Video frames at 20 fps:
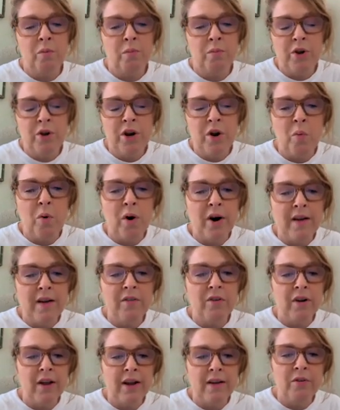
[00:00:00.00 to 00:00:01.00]

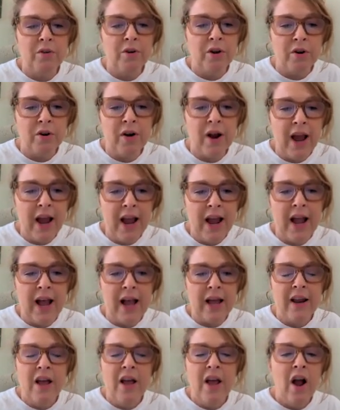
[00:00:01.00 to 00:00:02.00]
whatever level you're
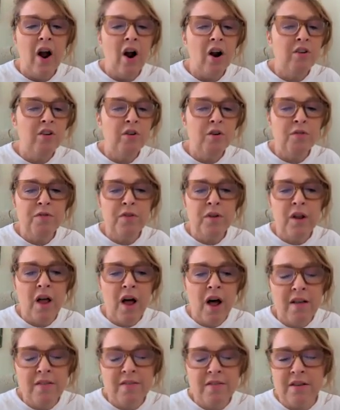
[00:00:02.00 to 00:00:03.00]
at, or your
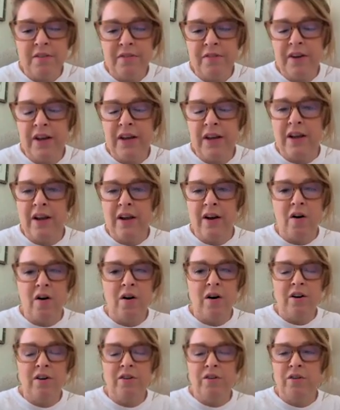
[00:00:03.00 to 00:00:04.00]
philosophy,
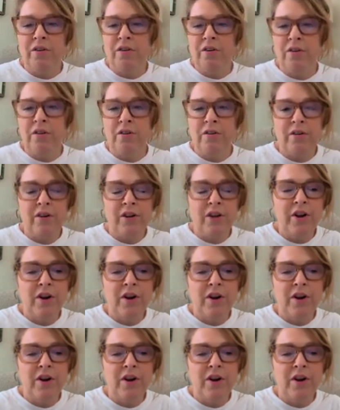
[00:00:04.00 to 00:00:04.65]
or your,